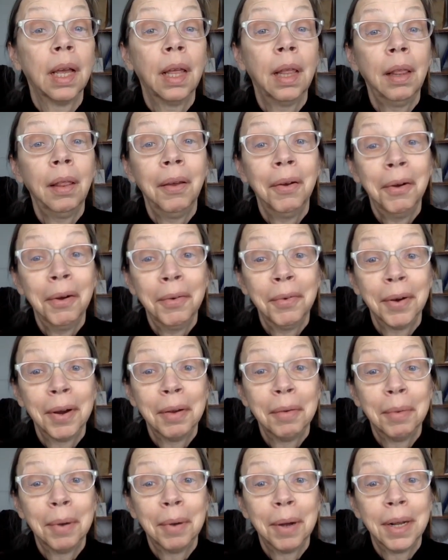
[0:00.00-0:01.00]
Hello,
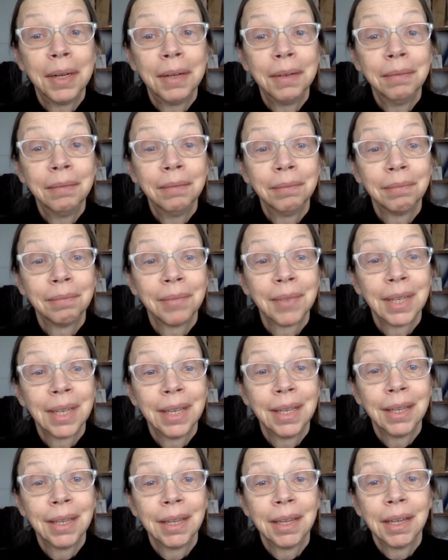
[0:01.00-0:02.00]
everyone.
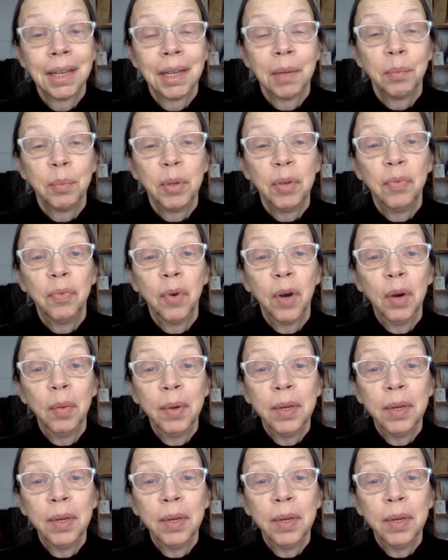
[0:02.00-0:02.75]
Before